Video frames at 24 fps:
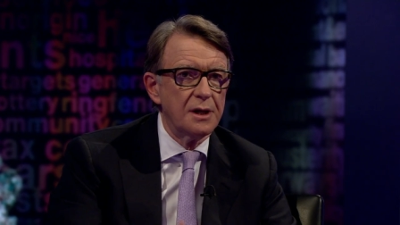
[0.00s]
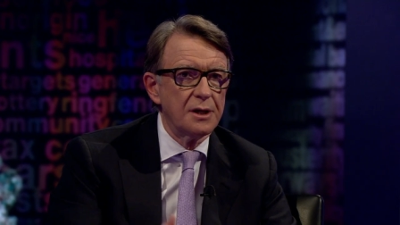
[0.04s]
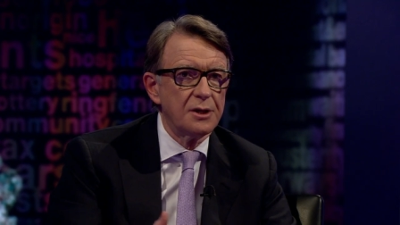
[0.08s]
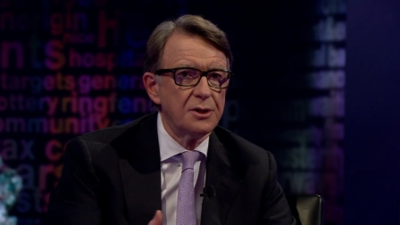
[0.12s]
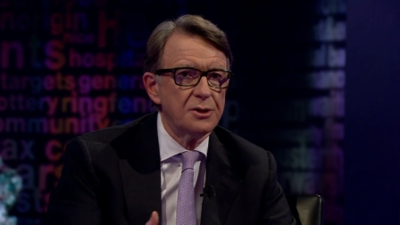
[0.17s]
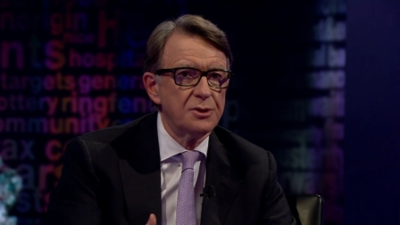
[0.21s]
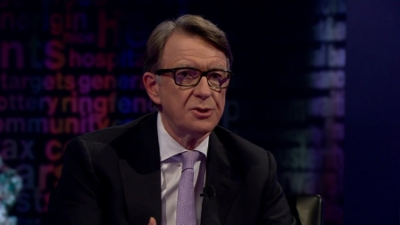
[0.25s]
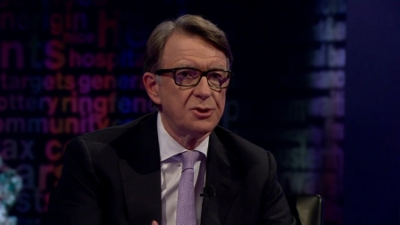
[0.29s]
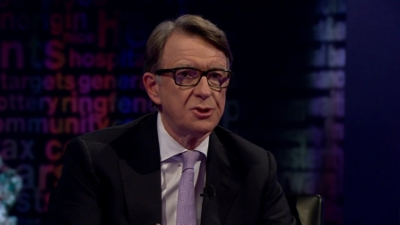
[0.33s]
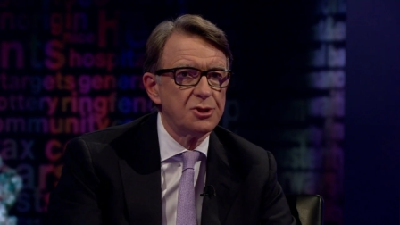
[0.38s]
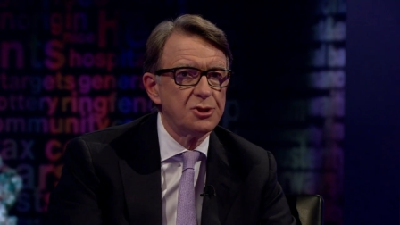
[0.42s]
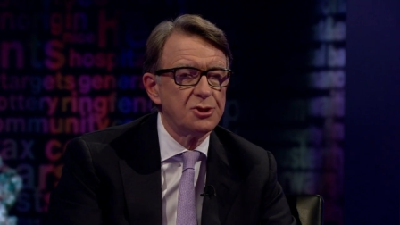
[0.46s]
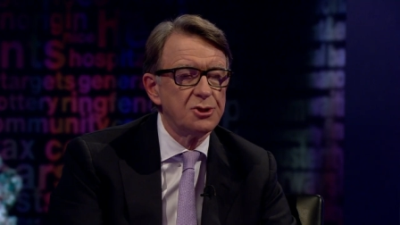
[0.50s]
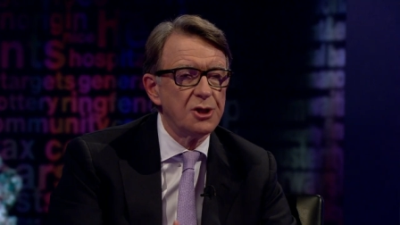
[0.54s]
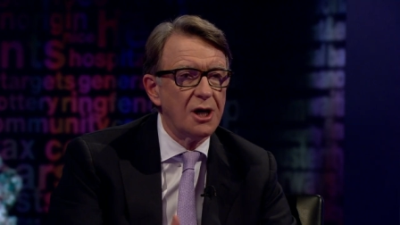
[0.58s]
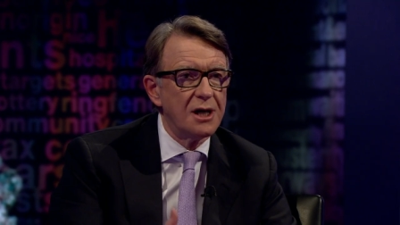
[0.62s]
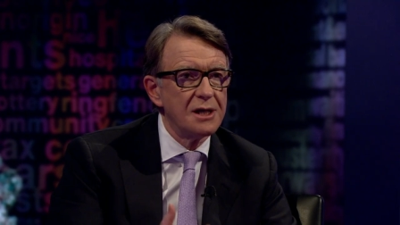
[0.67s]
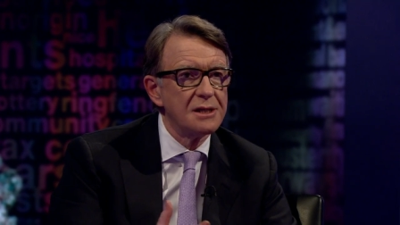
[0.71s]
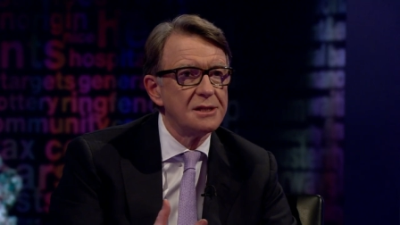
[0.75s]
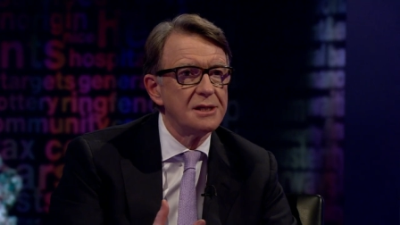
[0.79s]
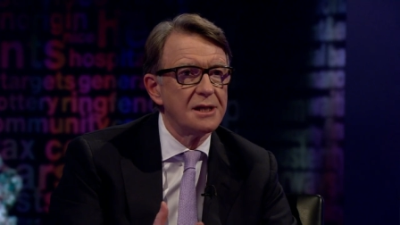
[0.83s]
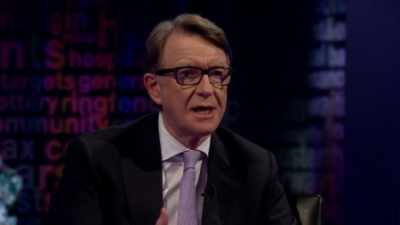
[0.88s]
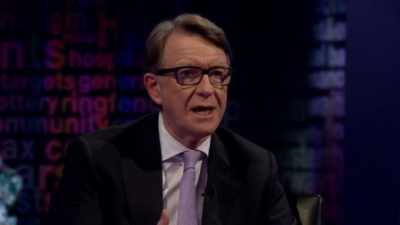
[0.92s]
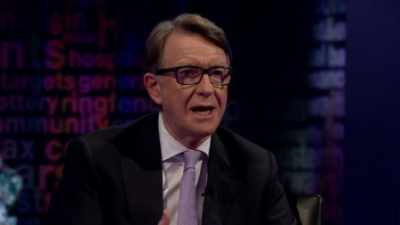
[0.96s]

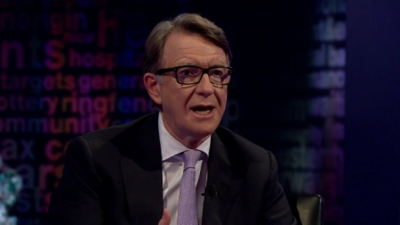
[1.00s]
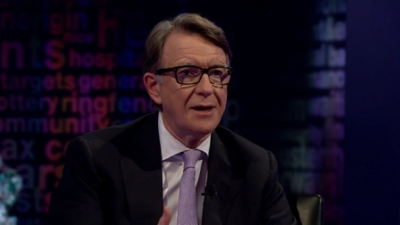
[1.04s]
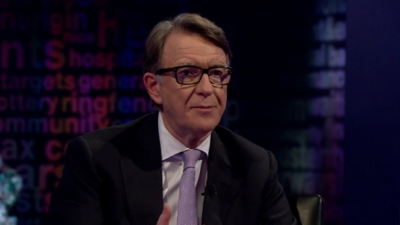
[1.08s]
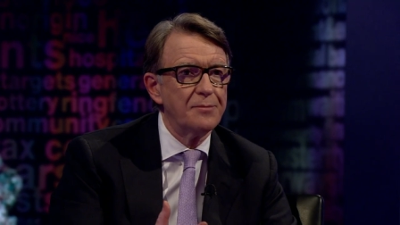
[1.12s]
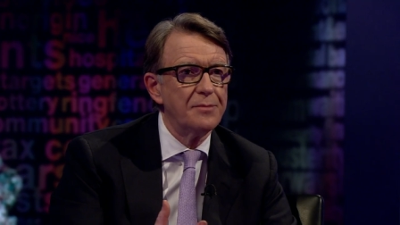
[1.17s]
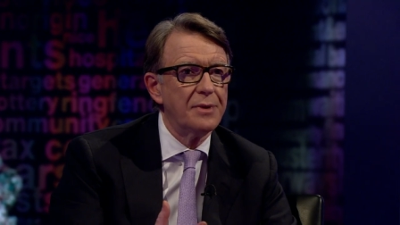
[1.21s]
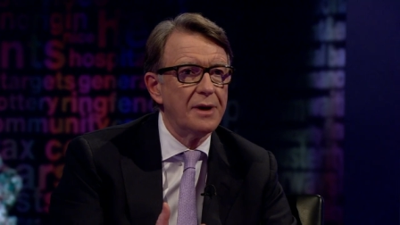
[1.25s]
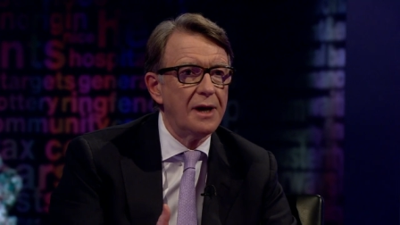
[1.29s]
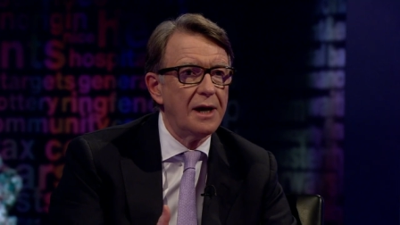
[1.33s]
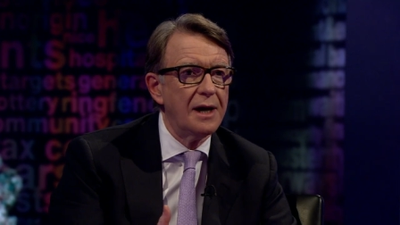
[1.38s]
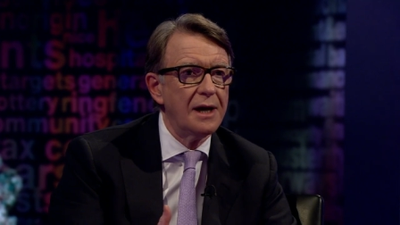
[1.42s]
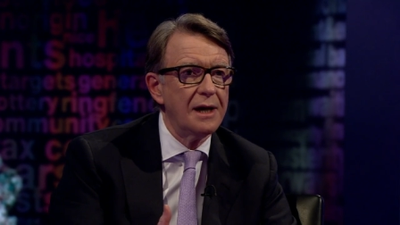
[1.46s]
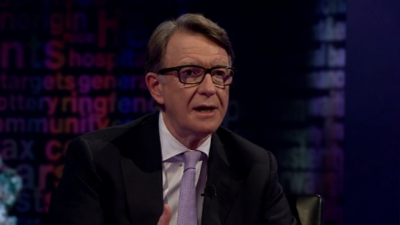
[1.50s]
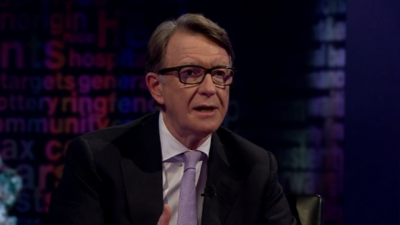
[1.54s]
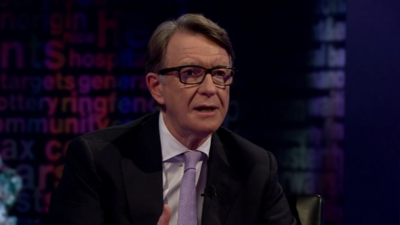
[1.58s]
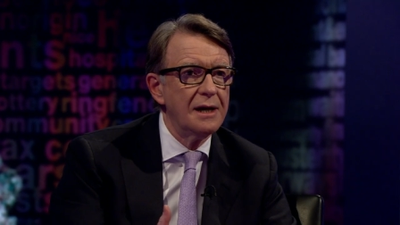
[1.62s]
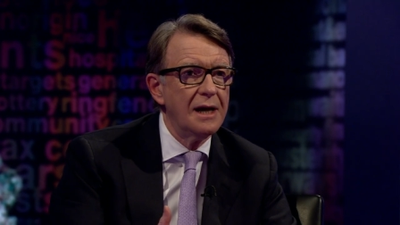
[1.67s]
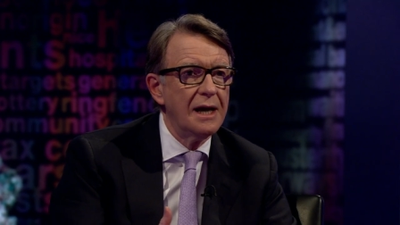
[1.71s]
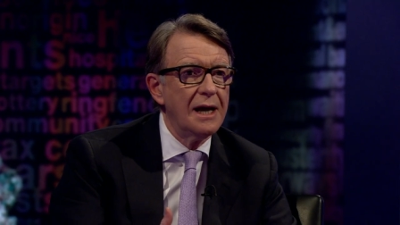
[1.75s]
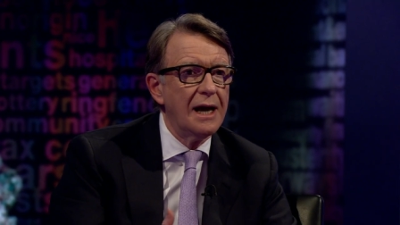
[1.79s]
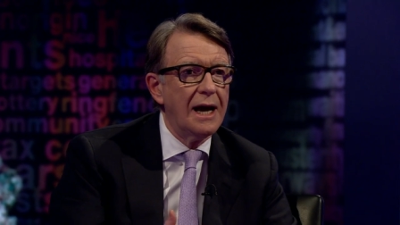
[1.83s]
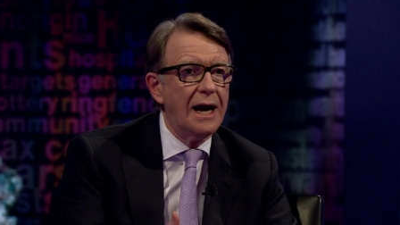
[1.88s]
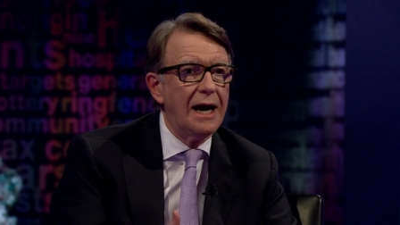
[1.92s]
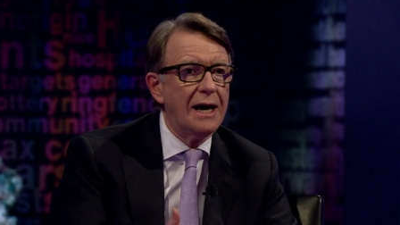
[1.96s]
construct a campaign
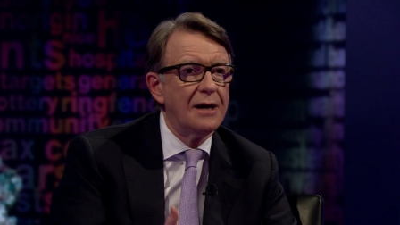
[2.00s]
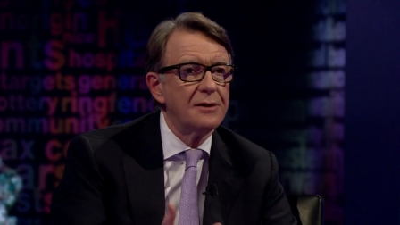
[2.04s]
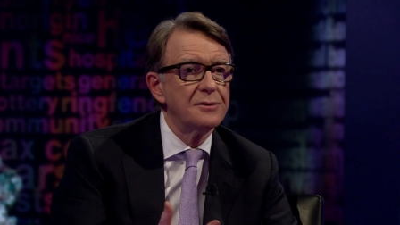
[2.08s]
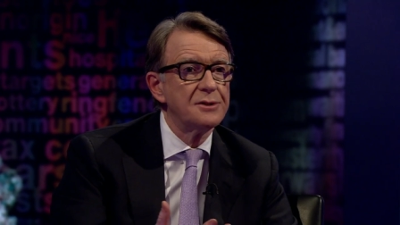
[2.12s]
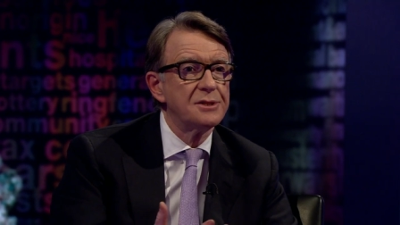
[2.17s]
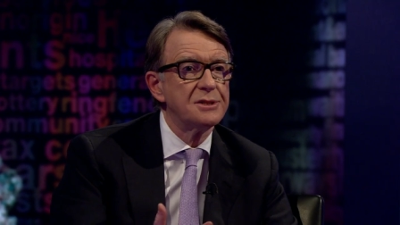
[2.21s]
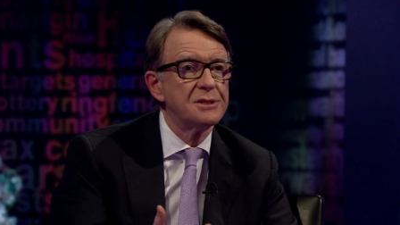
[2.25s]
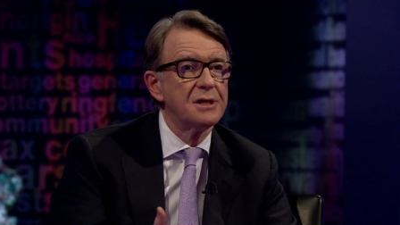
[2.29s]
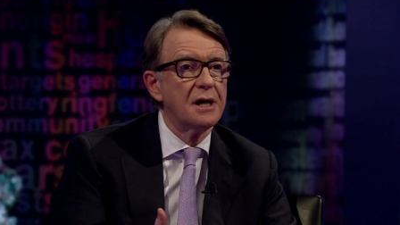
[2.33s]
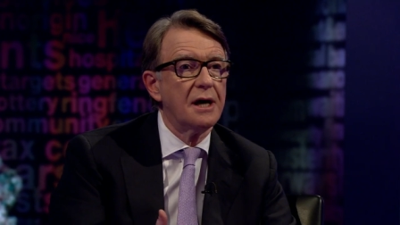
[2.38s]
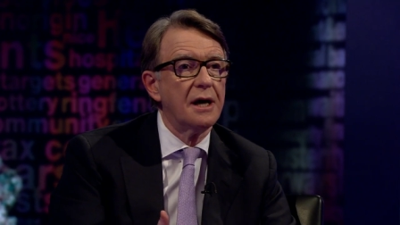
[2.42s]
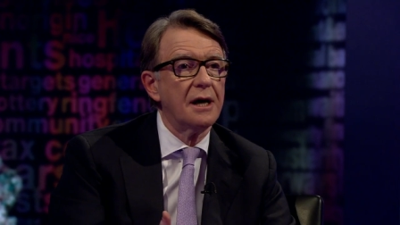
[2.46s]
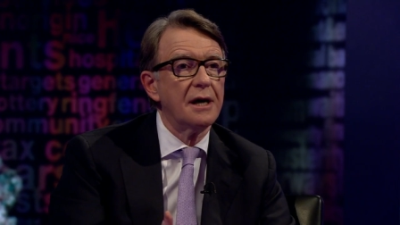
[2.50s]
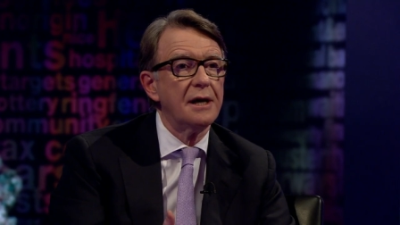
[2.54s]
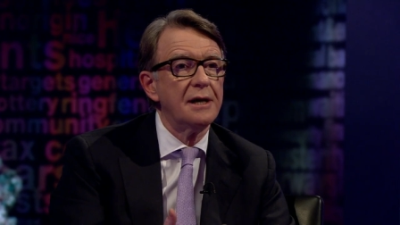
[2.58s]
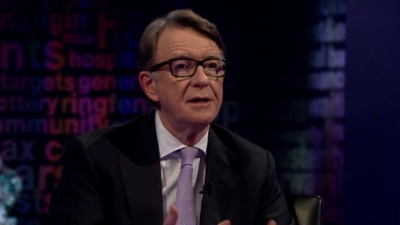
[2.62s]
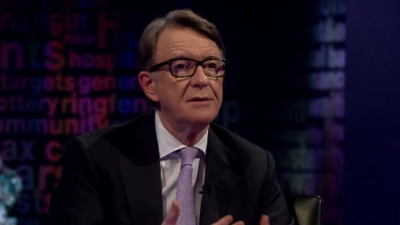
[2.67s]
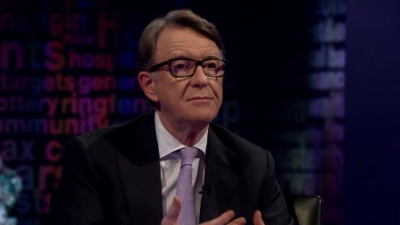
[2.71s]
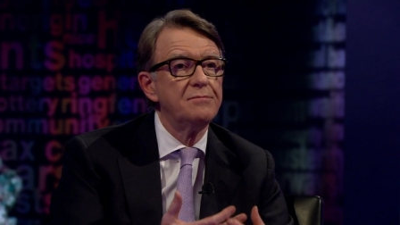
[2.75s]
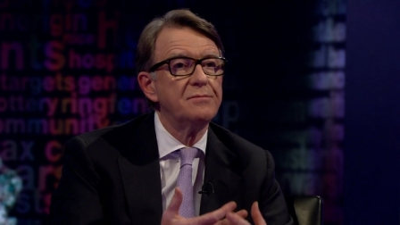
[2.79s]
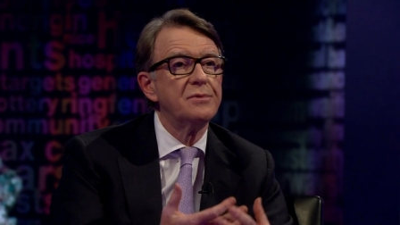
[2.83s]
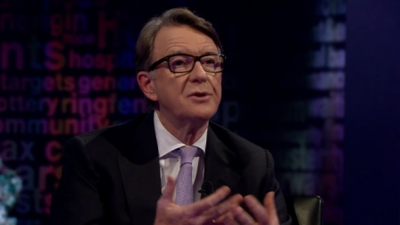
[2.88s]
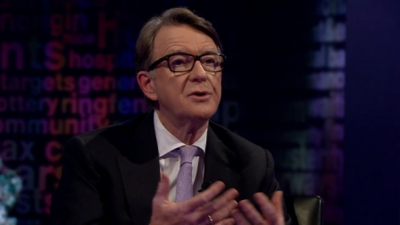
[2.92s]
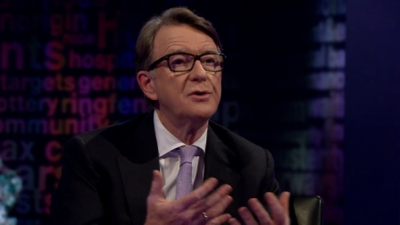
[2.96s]
outside